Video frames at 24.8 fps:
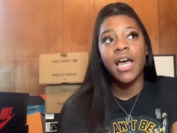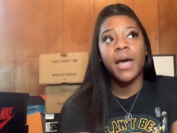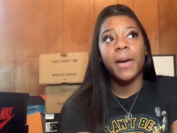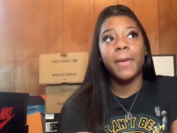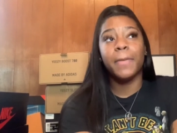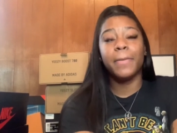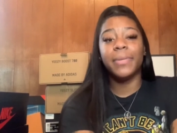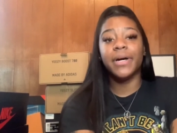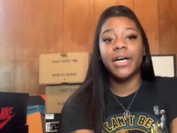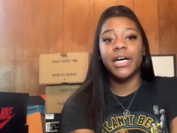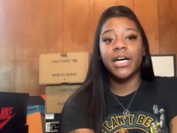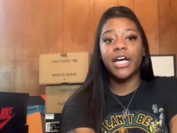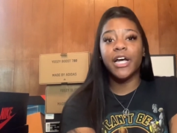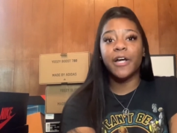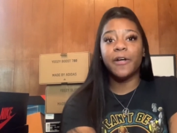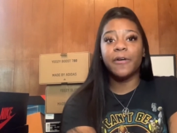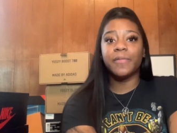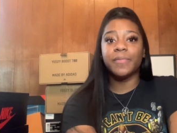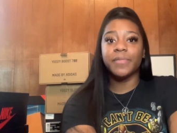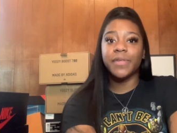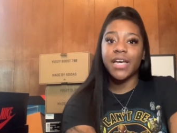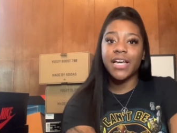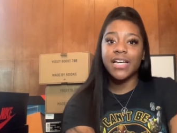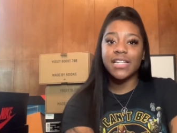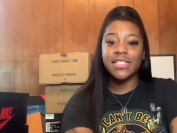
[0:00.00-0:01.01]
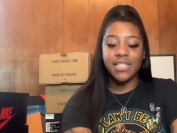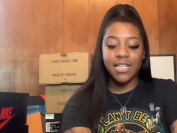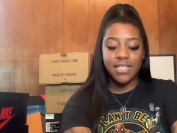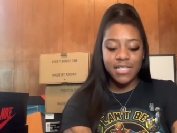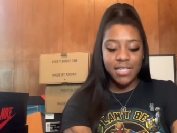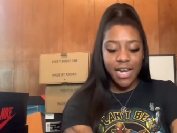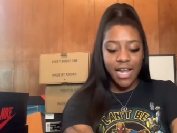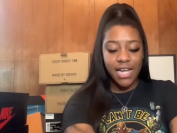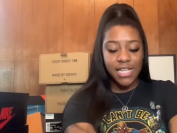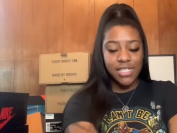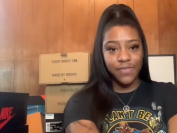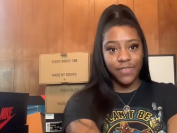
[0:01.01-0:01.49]
but yeah so
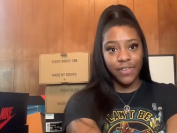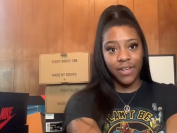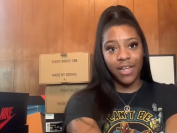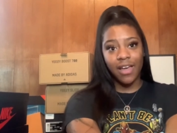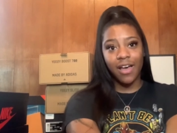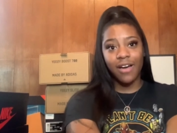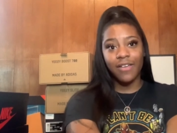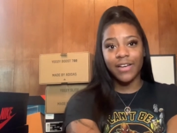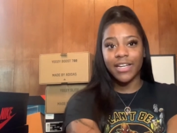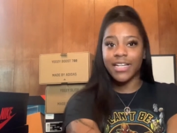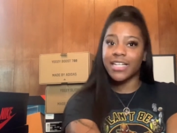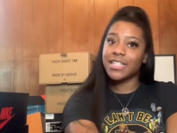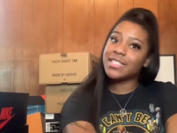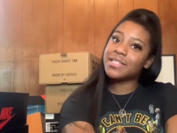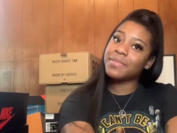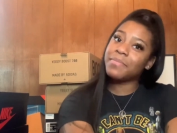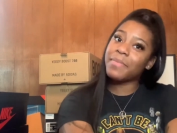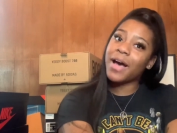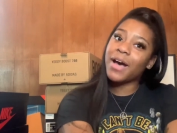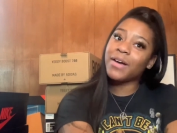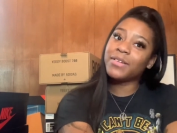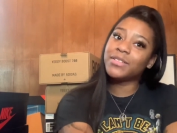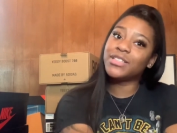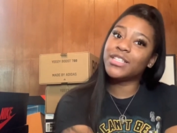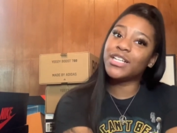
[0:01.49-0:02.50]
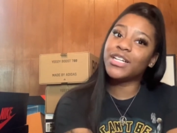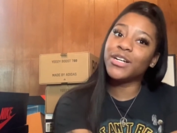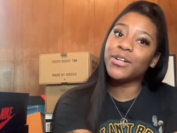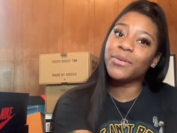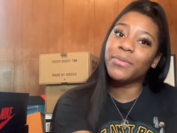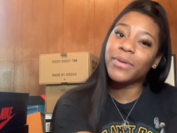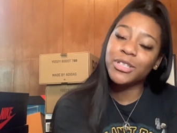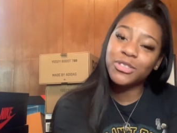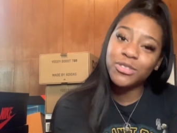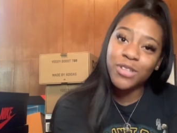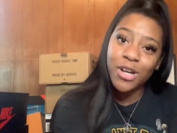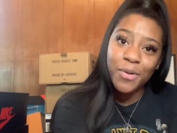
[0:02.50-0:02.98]
today's video is about the
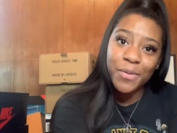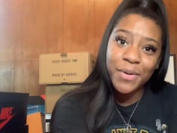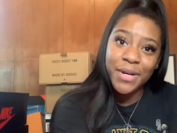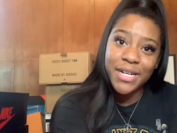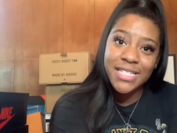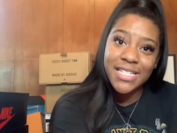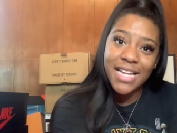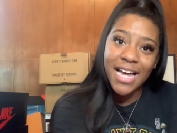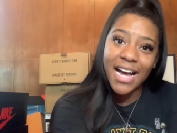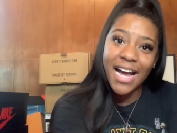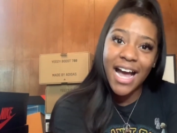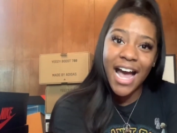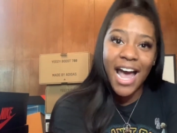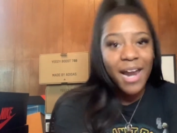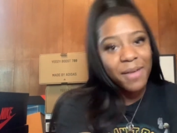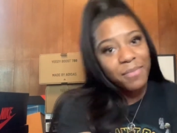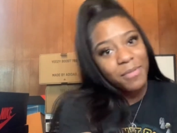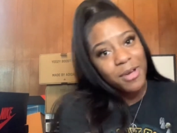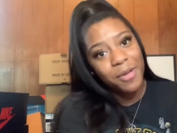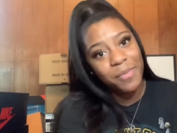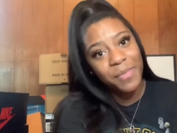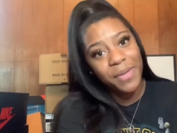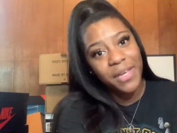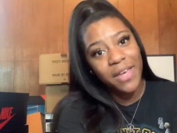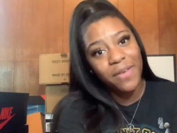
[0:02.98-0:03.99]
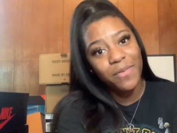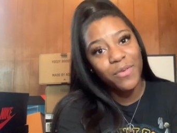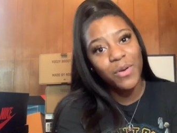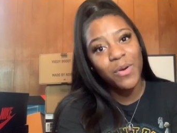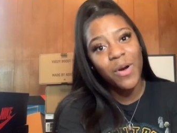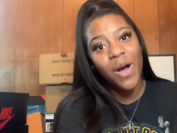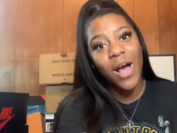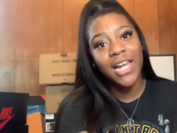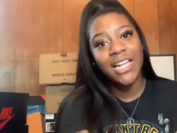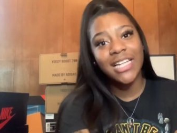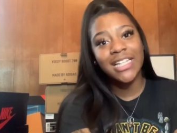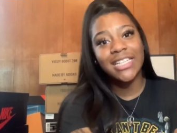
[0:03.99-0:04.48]
retro ones i got i'm gonna be giving you
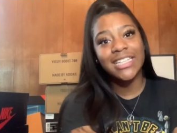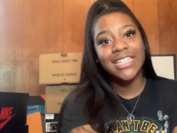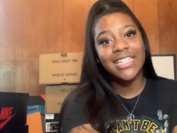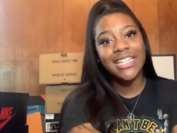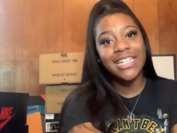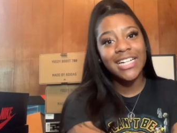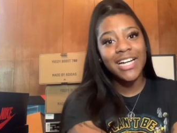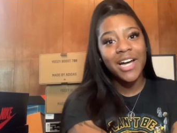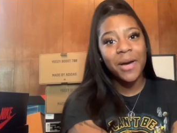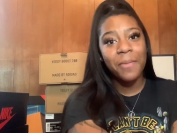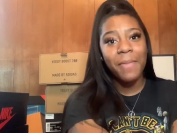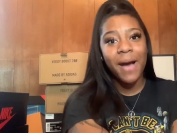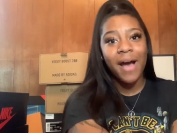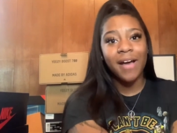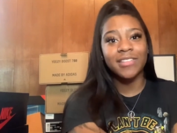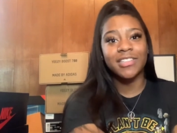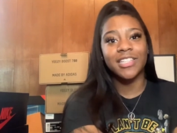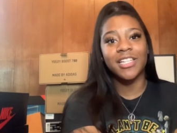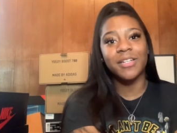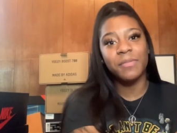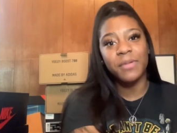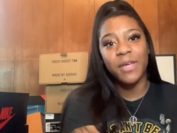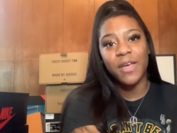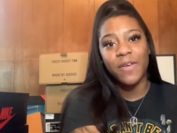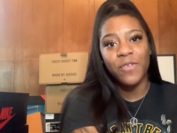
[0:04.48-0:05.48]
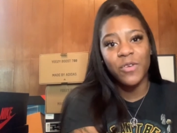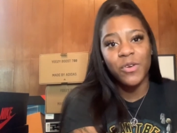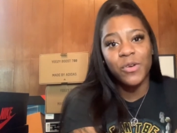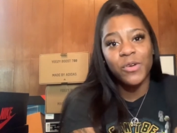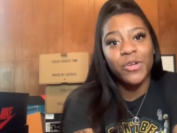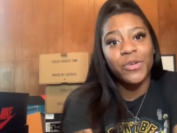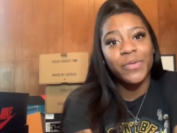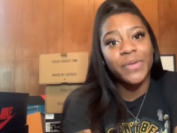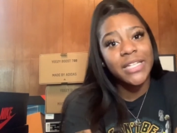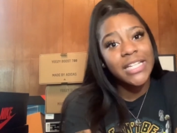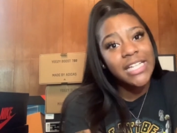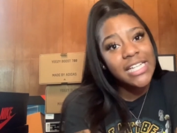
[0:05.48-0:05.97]
all a look about them giving you
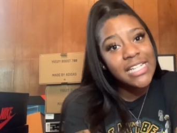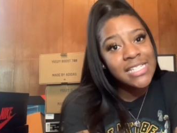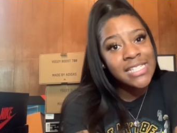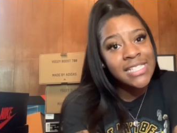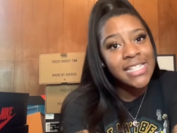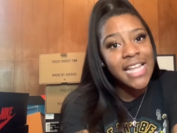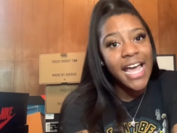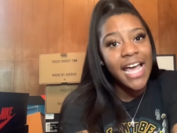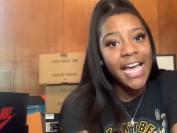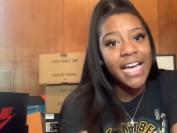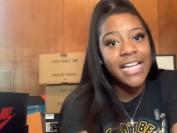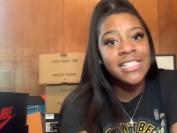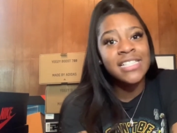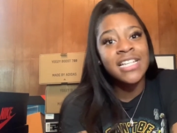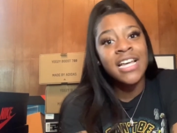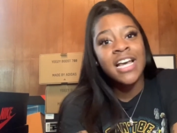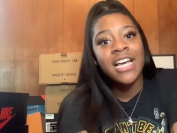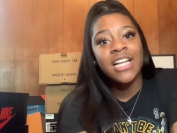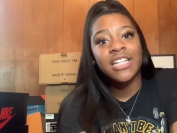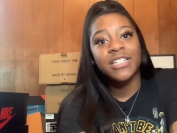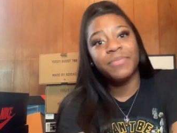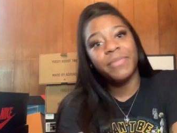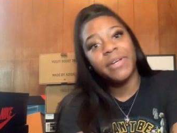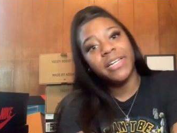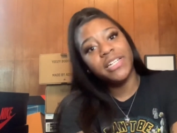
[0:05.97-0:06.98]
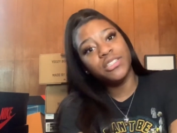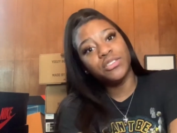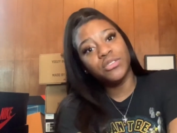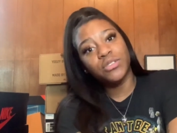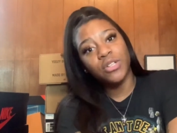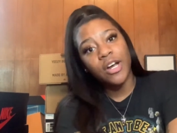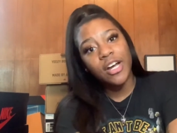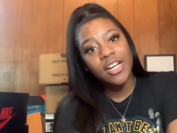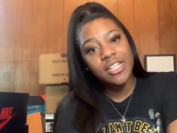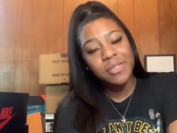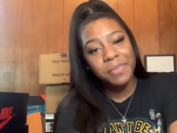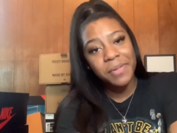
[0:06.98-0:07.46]
the release dates many
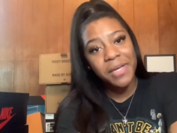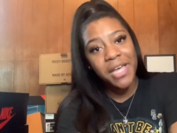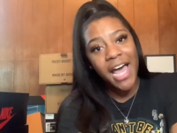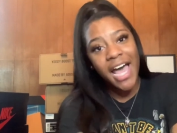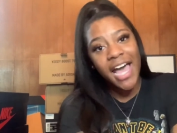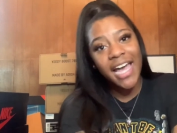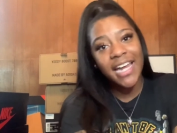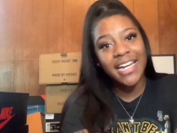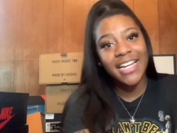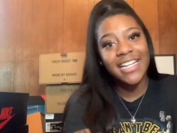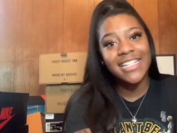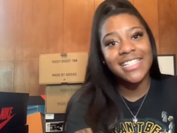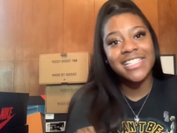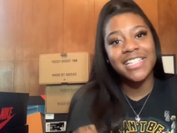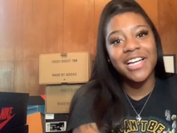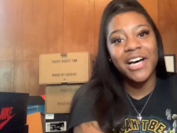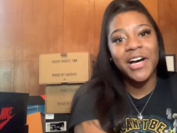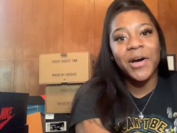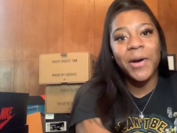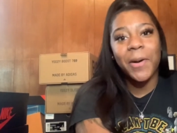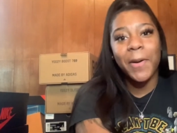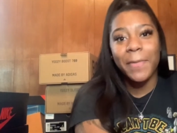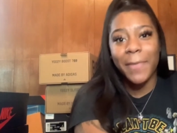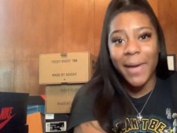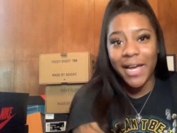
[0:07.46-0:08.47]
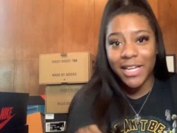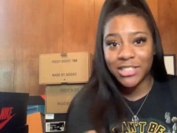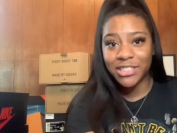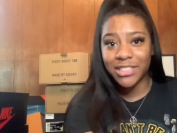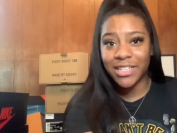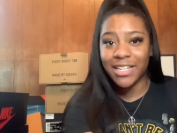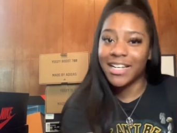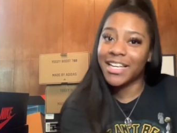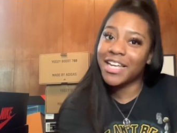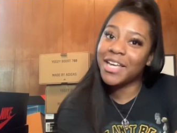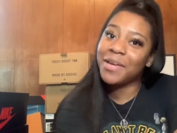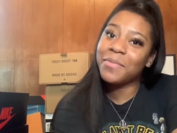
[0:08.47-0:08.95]
stories behind it so make
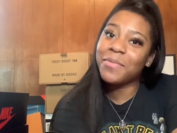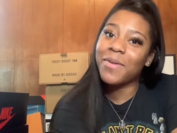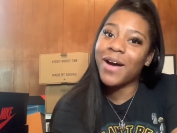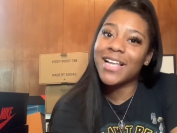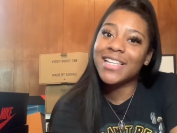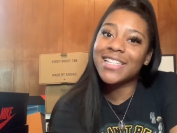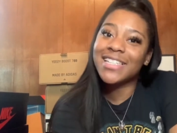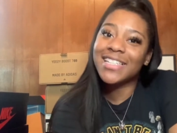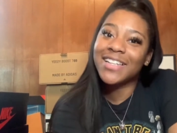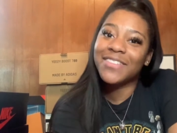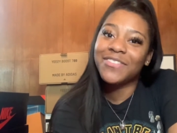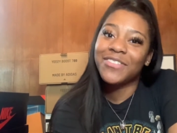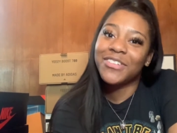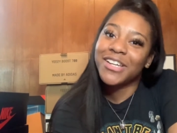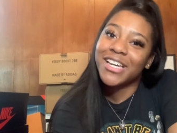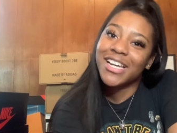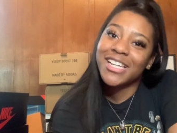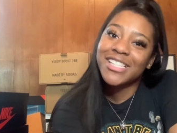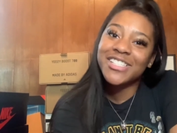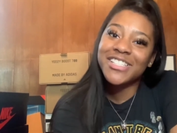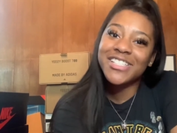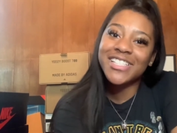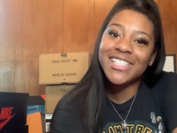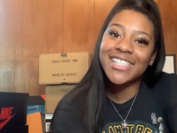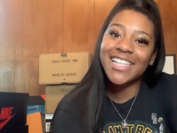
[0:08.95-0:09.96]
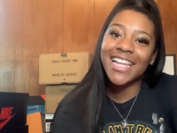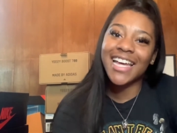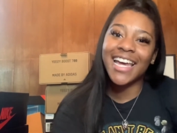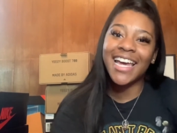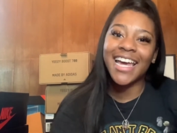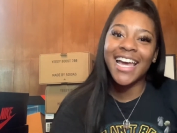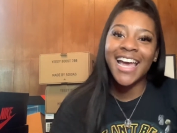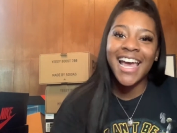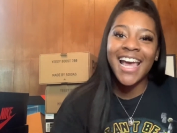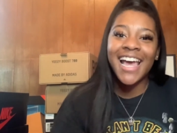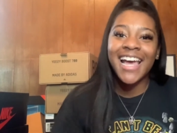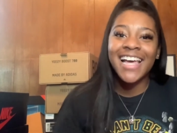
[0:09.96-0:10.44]
sure to keep watching if you're interested
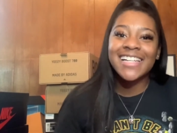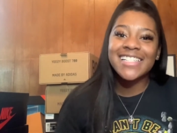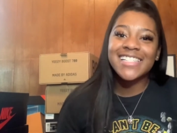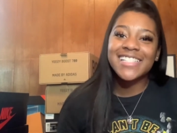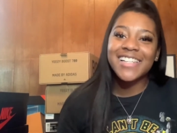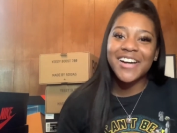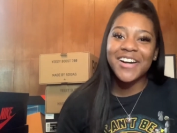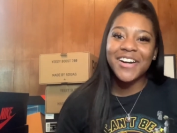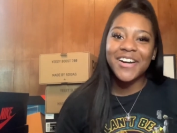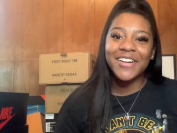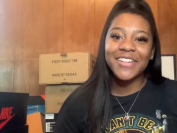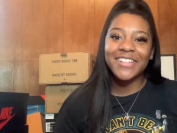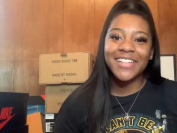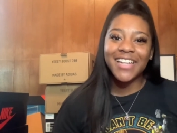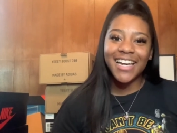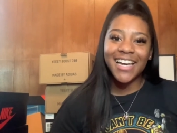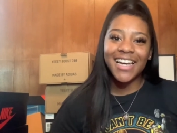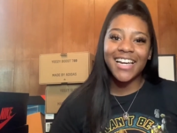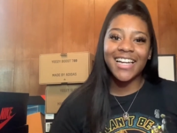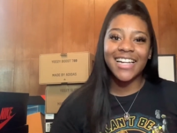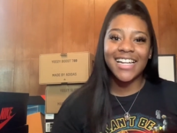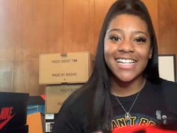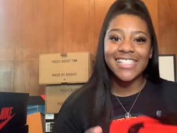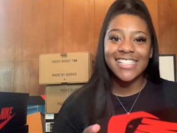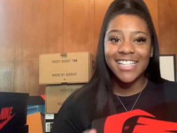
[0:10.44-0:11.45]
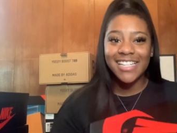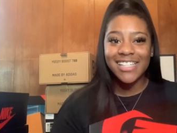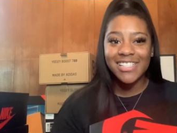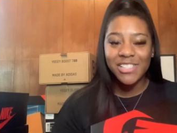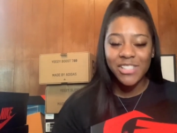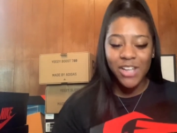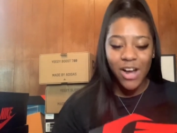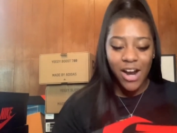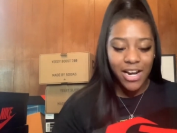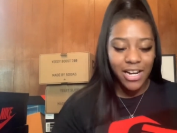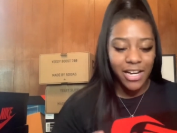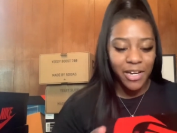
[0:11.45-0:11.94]
so yeah let's get
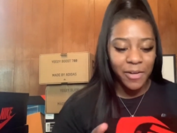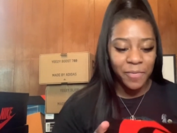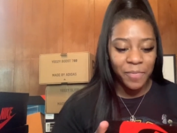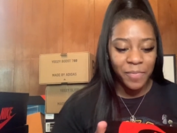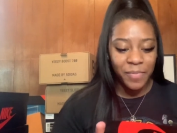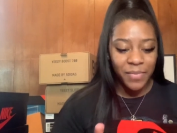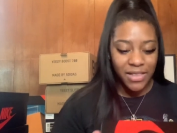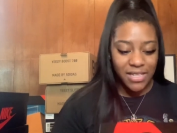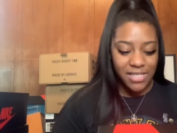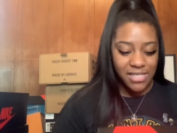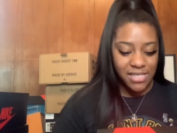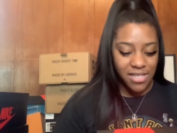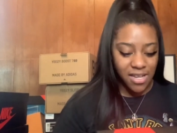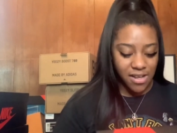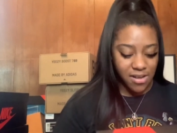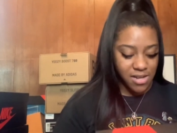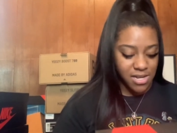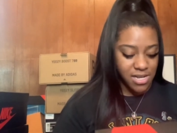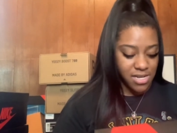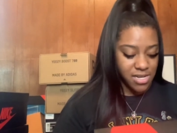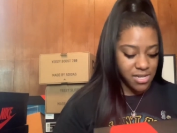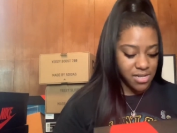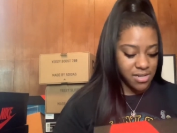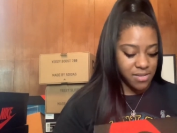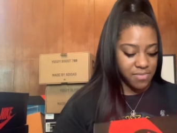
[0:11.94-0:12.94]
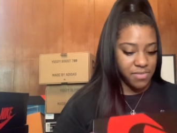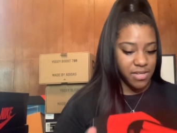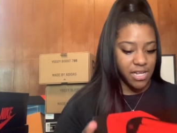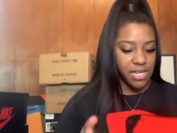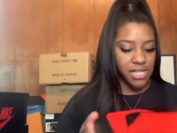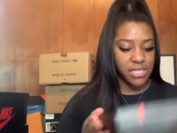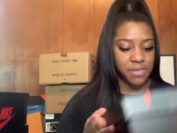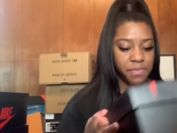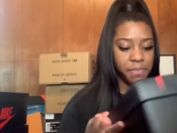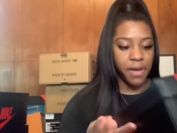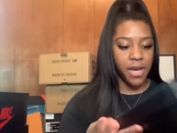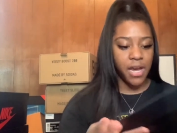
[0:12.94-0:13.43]
started so um
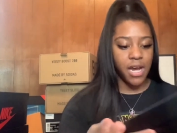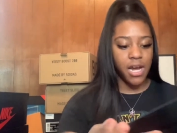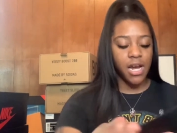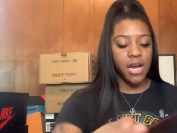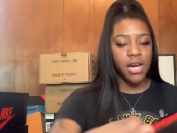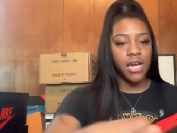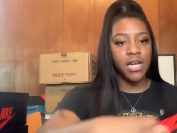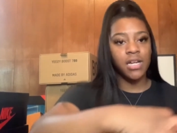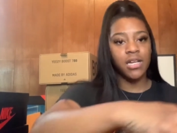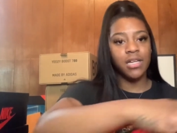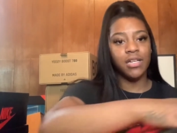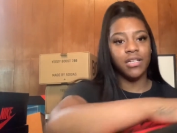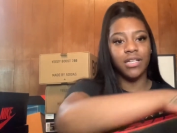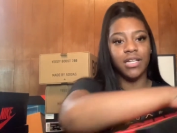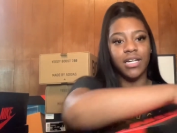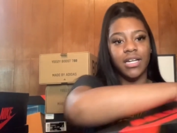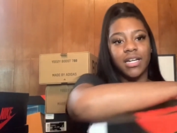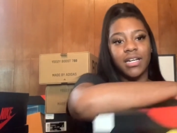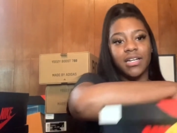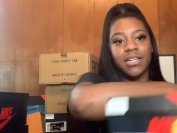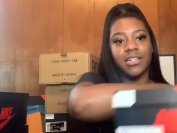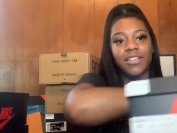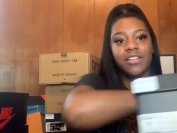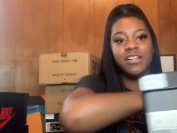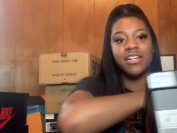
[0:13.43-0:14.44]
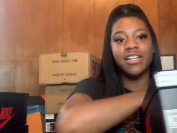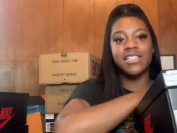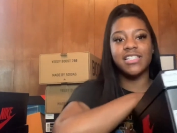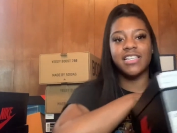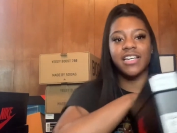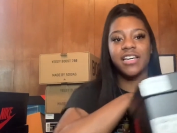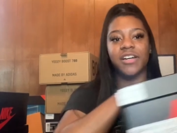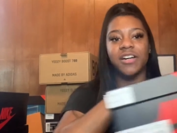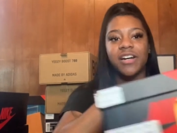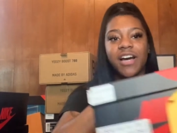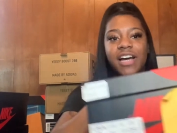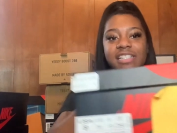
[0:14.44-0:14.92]
this pair look you can
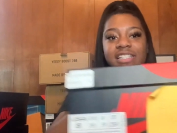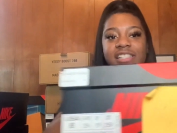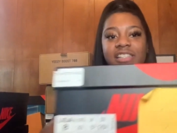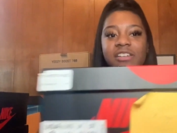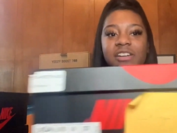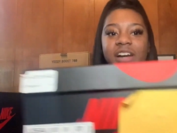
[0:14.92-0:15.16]
tell i still